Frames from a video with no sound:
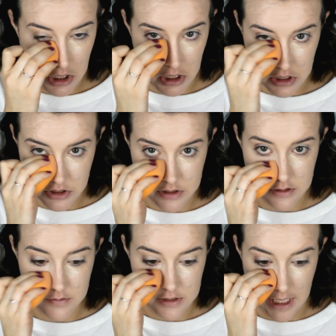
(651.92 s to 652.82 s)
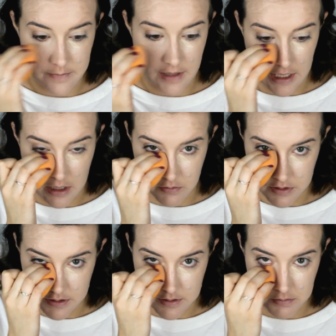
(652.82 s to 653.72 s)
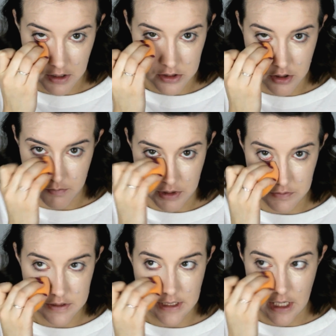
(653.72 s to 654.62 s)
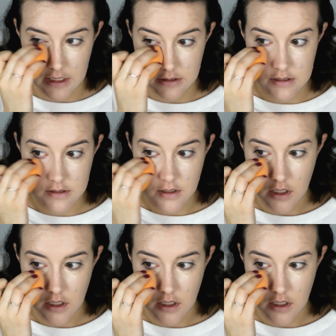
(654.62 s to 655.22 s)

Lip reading: And just dab that out with a sponge on both sides.